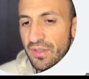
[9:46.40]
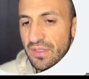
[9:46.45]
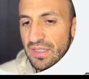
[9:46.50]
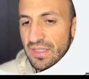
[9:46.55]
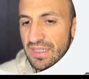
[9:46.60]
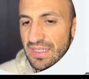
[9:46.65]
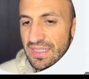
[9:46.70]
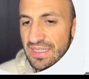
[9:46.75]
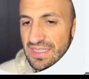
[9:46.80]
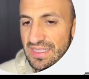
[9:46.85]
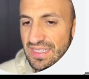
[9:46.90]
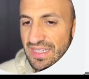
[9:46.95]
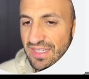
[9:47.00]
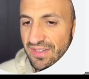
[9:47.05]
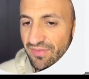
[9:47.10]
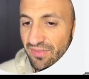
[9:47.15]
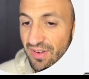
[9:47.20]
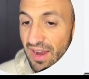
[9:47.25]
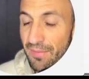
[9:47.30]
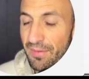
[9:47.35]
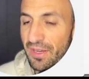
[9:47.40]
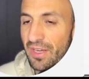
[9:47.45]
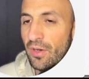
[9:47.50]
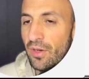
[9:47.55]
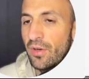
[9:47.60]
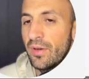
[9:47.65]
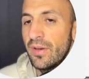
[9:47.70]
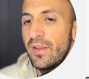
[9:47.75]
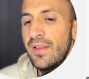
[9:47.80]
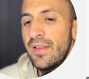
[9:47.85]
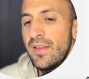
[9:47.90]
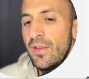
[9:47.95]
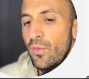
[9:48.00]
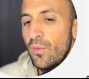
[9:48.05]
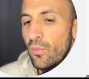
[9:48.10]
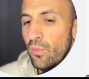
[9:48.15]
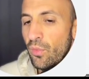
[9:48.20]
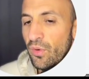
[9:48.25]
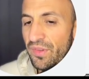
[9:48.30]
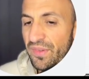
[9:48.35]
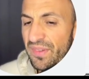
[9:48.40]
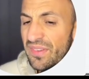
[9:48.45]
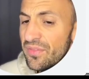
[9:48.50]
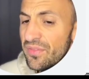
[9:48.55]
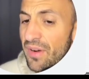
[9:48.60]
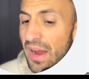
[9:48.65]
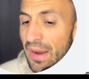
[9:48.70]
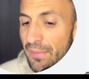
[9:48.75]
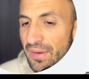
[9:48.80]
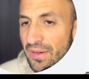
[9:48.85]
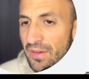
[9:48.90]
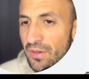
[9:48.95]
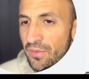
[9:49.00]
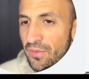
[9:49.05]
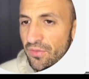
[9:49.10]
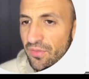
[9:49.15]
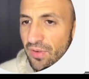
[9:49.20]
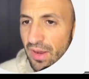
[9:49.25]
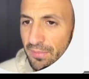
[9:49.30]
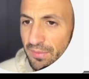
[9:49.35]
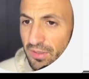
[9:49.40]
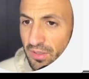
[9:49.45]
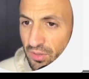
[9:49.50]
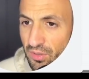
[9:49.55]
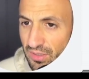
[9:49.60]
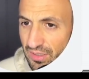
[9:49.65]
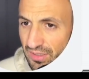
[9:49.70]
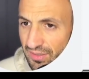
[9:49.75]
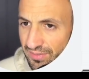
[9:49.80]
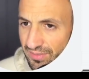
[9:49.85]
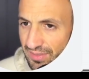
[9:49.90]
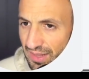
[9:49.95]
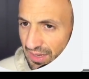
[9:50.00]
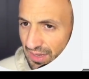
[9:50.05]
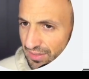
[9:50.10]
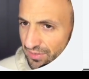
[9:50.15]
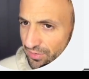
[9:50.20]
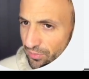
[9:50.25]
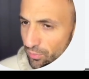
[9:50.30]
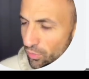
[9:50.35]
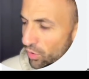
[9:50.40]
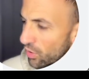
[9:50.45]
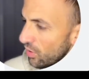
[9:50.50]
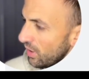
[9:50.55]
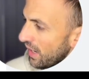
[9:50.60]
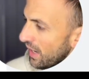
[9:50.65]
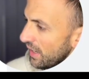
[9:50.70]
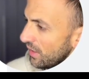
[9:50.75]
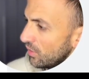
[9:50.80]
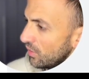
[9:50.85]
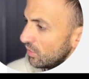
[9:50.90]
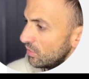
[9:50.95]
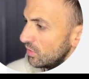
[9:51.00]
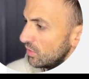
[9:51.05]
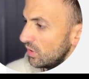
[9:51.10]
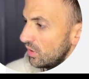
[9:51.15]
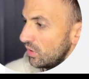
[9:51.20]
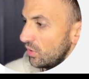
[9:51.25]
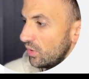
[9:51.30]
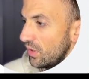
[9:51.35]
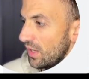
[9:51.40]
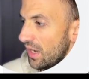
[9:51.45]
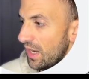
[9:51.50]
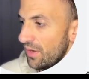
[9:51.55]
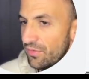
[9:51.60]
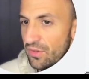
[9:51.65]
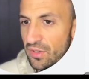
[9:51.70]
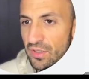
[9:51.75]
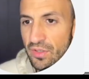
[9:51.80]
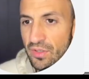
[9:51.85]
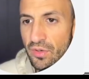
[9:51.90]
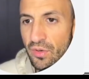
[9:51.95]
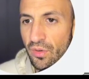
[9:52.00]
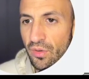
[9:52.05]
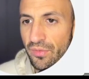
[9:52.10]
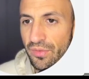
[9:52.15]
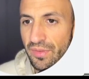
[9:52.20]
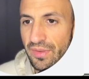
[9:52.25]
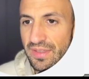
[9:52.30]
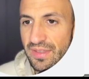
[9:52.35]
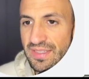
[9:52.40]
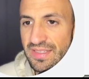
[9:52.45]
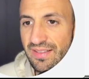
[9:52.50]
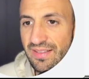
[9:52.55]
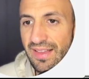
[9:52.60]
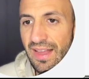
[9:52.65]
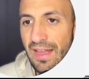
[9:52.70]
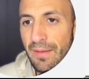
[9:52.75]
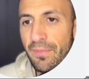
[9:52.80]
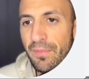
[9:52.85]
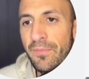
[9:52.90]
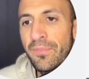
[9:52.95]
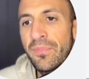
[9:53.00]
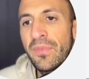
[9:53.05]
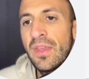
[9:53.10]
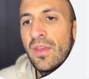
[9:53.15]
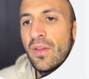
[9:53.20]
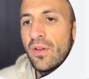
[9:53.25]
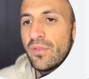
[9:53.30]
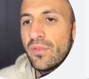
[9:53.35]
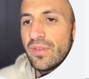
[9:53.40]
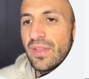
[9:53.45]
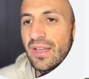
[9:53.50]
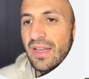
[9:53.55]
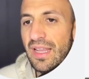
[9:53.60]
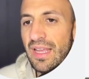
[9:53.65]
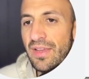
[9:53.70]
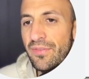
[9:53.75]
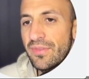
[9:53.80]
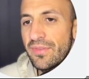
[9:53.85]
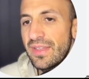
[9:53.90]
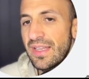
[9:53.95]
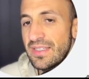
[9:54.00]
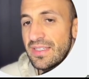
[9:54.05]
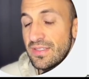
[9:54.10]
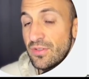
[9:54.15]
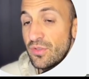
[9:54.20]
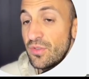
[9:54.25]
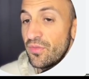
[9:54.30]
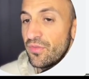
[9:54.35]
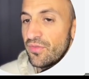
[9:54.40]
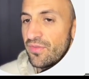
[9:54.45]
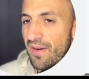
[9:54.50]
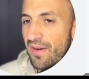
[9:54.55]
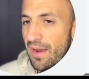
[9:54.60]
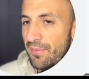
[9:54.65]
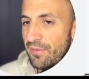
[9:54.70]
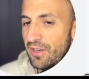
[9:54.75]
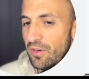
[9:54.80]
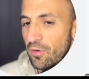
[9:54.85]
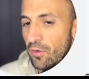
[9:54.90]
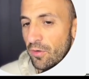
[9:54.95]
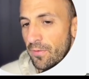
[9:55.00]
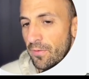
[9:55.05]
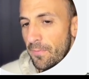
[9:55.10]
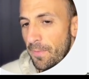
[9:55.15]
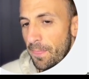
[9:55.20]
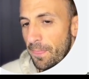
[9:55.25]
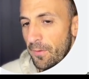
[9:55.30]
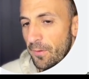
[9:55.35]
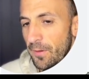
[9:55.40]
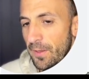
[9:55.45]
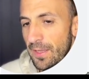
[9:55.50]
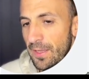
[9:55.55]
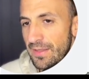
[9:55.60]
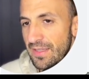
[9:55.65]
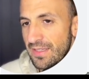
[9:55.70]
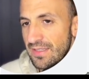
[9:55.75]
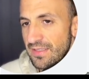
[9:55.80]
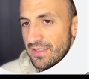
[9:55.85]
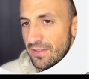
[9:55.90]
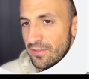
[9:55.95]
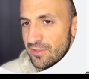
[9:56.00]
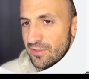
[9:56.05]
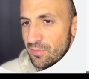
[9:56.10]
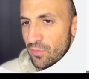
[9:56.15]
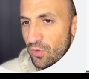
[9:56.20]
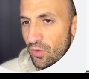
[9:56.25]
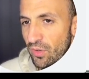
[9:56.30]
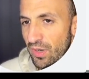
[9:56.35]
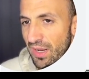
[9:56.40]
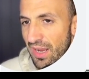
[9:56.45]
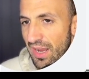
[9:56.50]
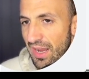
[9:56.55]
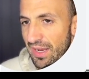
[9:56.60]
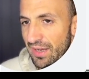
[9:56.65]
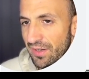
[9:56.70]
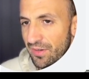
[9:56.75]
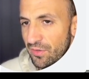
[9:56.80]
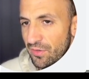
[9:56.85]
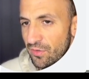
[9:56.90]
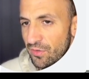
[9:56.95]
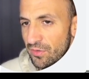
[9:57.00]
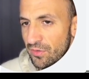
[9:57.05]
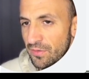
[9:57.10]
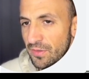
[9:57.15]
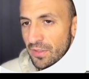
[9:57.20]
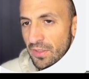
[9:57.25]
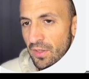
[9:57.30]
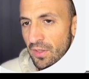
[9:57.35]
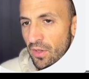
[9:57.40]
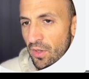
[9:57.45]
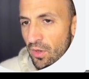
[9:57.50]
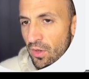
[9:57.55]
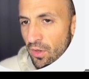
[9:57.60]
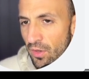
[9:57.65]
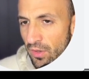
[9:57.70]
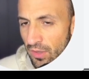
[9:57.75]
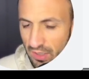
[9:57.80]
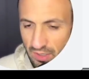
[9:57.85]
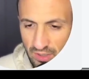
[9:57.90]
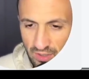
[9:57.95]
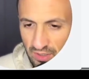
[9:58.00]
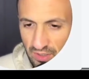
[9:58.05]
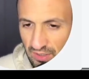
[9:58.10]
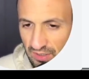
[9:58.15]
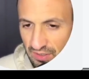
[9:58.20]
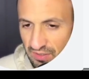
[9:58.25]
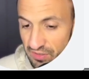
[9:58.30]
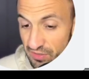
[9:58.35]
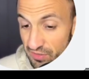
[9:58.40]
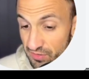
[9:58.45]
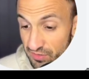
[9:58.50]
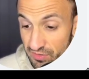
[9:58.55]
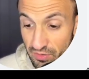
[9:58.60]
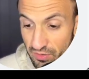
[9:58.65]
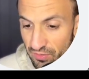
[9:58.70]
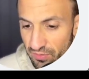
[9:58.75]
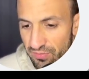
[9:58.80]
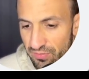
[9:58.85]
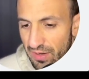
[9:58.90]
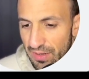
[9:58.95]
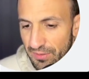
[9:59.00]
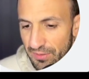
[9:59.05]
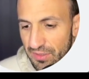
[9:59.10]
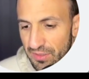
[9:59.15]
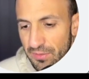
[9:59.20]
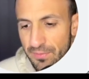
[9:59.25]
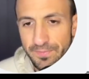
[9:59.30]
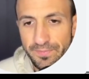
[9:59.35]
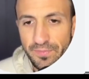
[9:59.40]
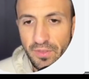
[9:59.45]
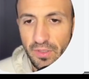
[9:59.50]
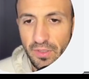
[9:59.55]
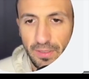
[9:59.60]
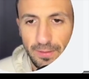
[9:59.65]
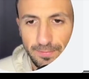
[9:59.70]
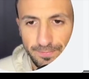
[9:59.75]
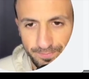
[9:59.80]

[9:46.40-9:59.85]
the favicon. What's the favicon? Favicon is that small icon that you have here on this tab, the left, that's your favicon, okay, that's the small icon in here, it's called favicon, okay.